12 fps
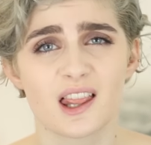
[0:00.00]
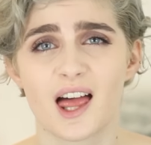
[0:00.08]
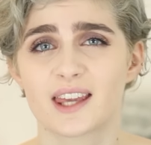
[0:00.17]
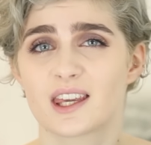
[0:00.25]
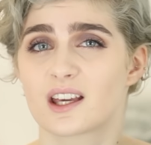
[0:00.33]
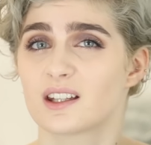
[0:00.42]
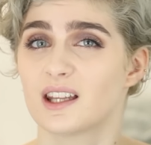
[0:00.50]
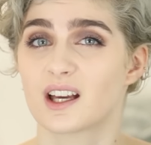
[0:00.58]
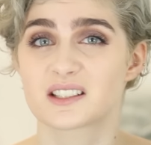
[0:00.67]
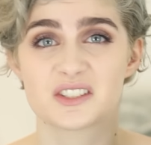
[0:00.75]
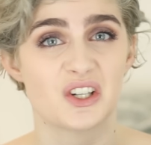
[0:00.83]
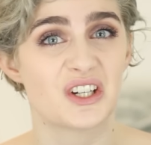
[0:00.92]
like it could
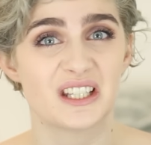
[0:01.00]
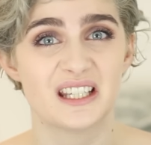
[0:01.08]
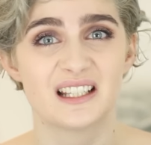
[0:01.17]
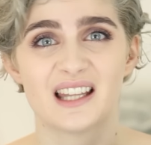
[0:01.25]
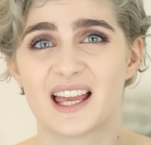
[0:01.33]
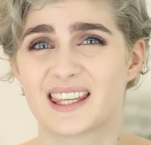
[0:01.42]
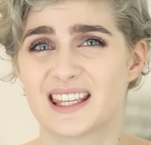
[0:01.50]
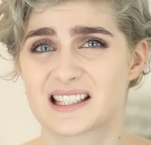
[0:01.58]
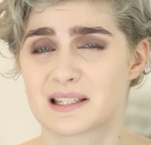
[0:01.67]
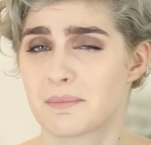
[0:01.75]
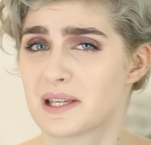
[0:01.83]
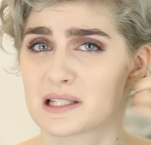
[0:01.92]
look dirty, like
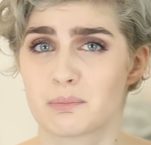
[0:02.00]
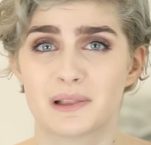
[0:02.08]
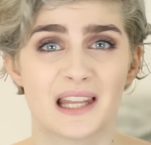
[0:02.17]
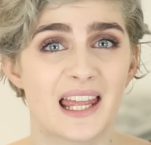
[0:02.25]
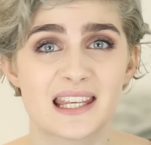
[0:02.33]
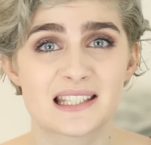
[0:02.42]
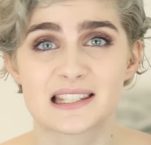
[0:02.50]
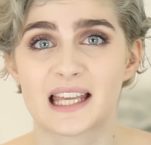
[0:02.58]
it's misplaced,